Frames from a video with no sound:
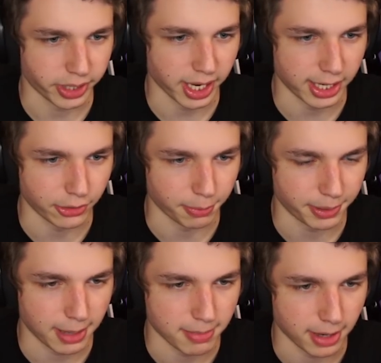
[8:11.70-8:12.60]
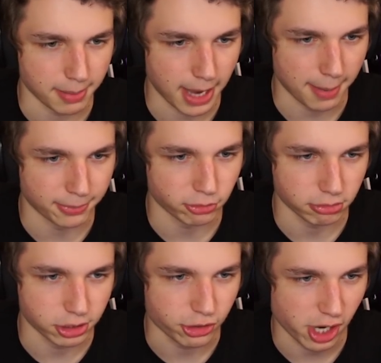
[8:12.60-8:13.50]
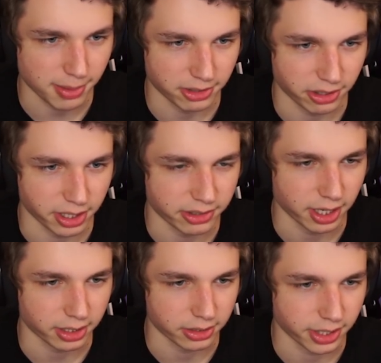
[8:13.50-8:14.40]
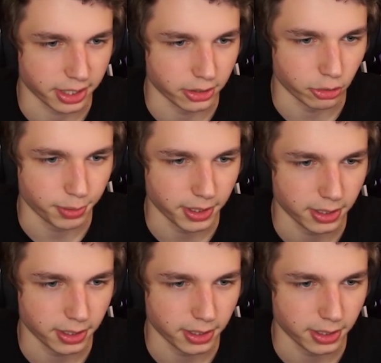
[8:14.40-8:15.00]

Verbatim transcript: can't hear it, but I'm absolutely jamming to the Attack on Titan OP.